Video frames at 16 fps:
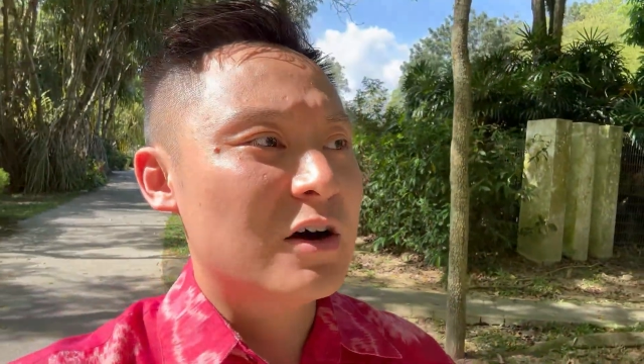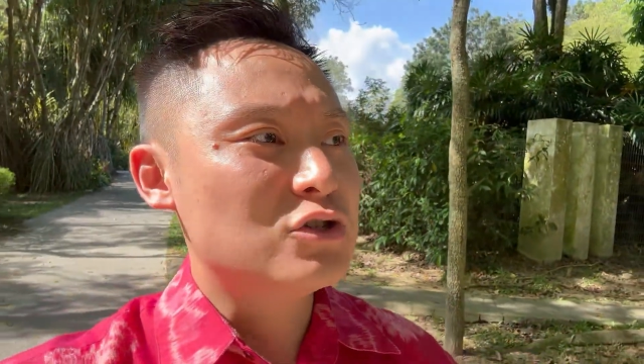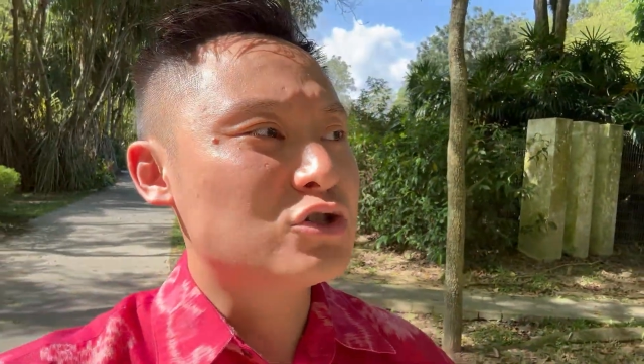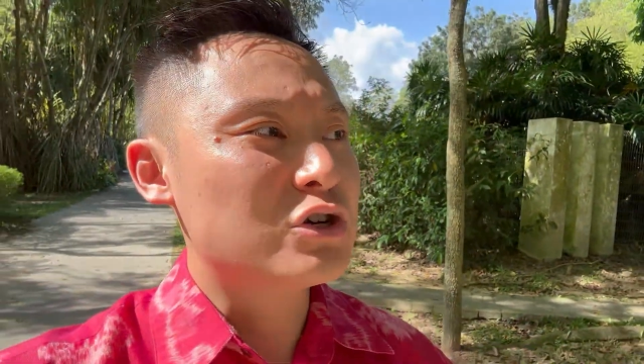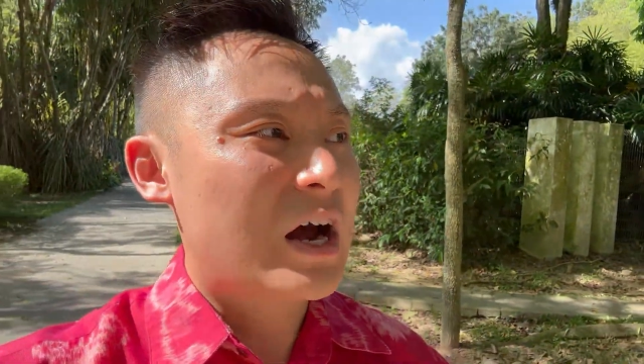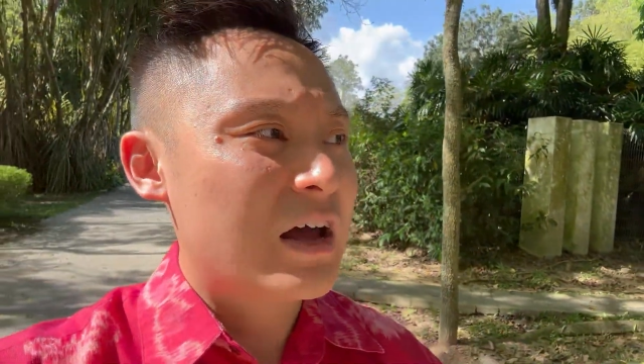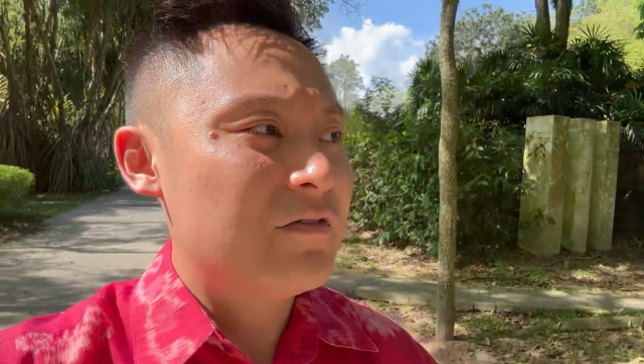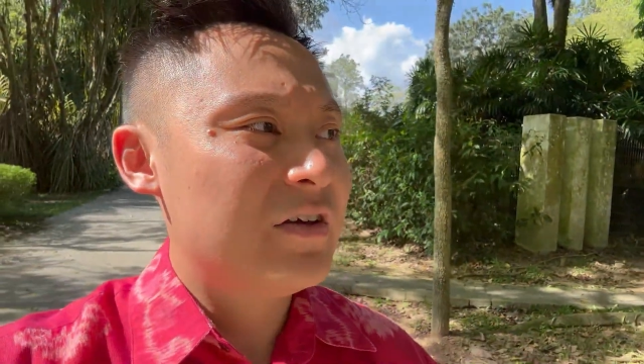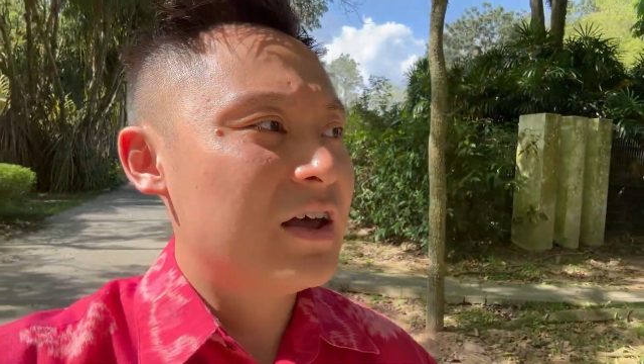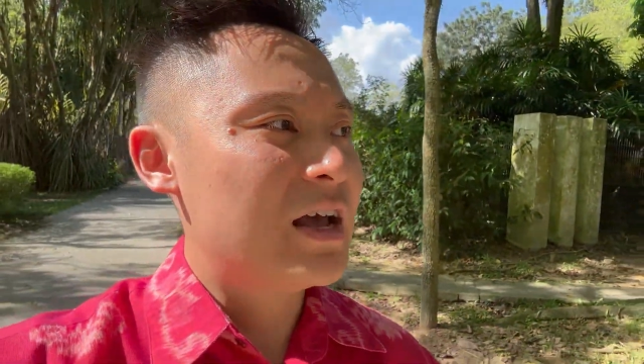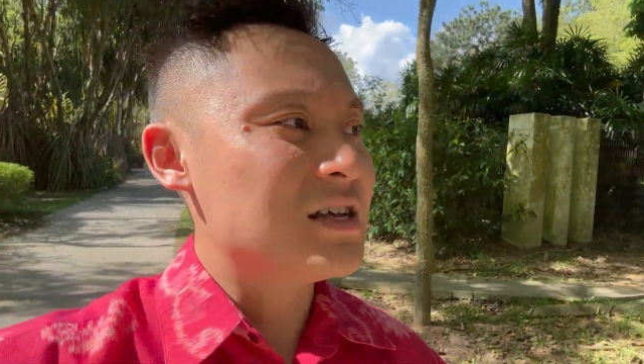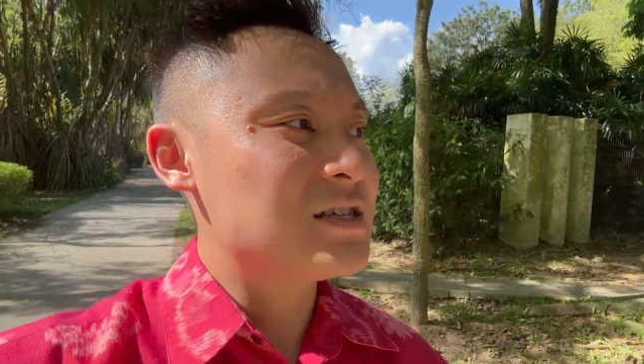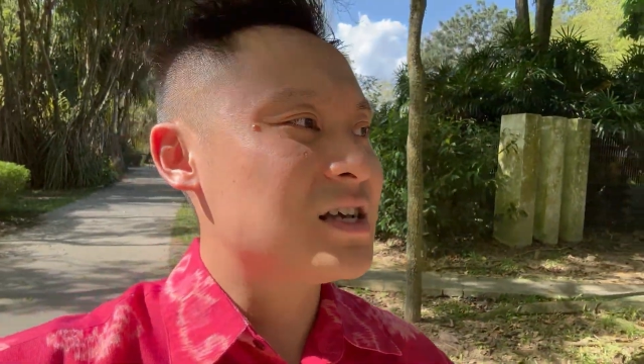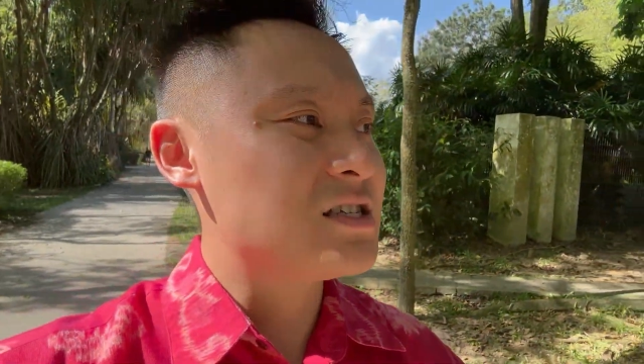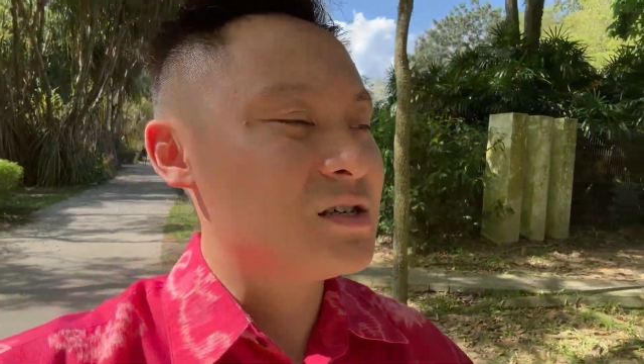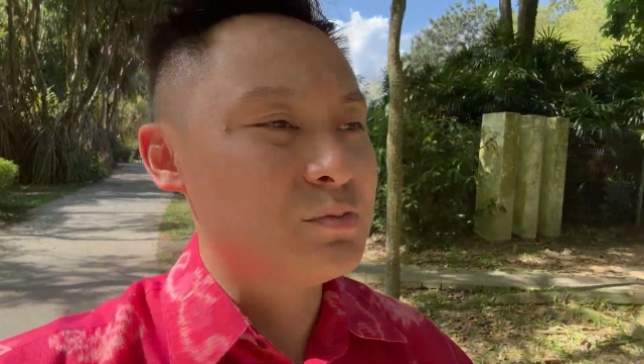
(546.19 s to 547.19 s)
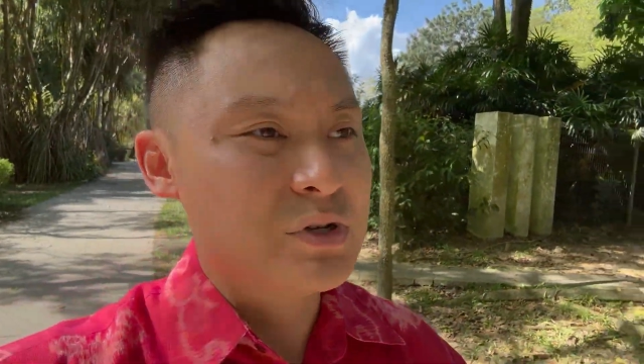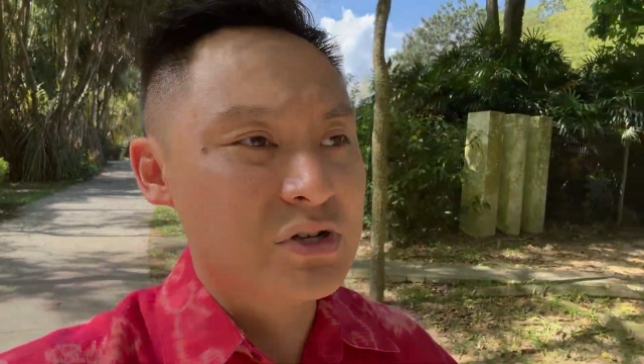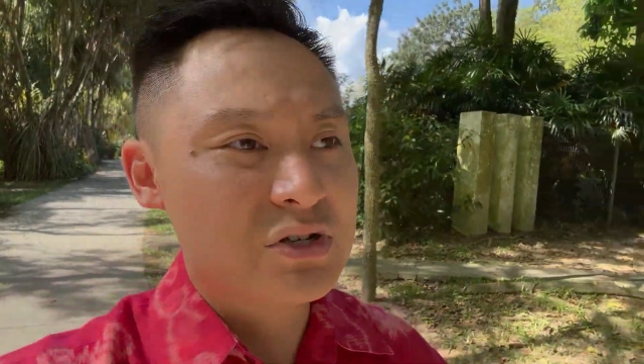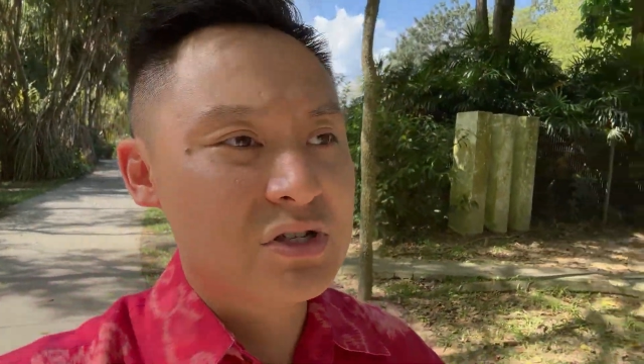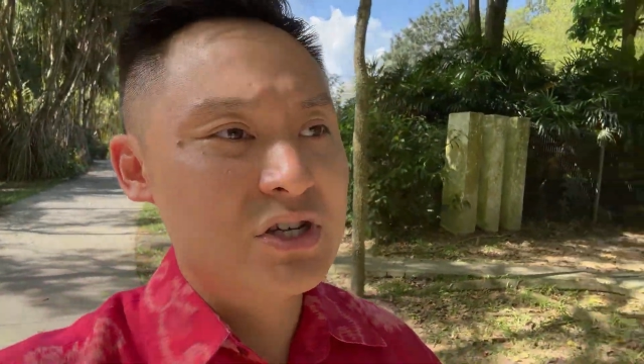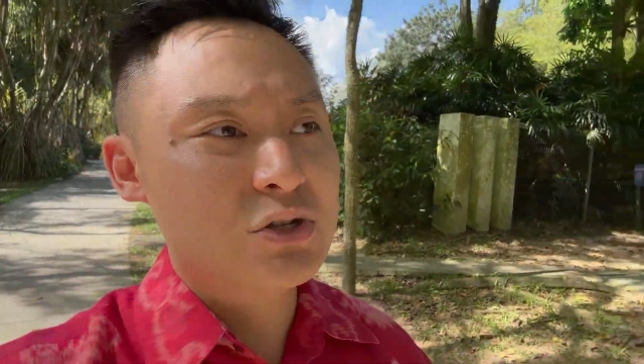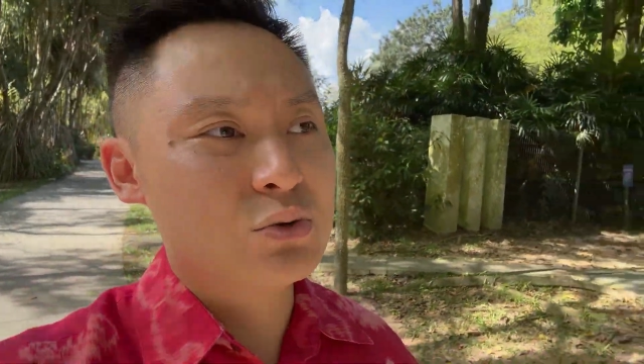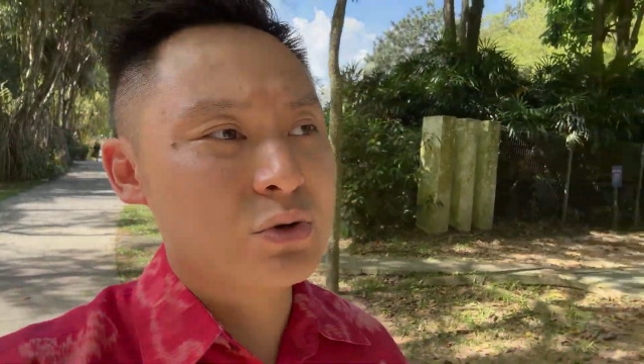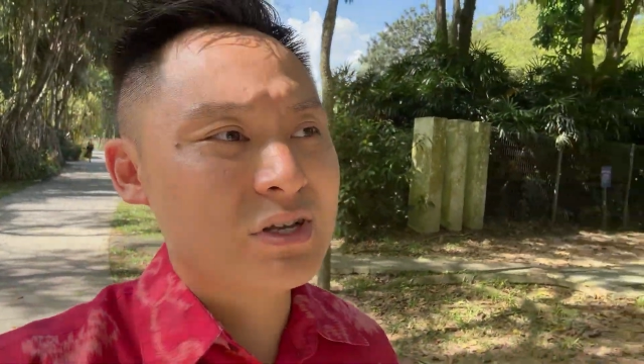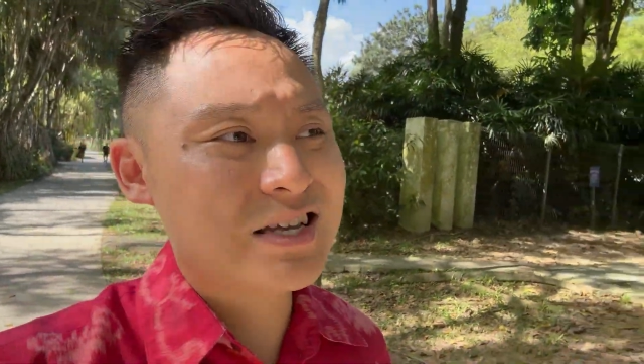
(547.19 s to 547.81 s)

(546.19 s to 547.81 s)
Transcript: driving and accessibility to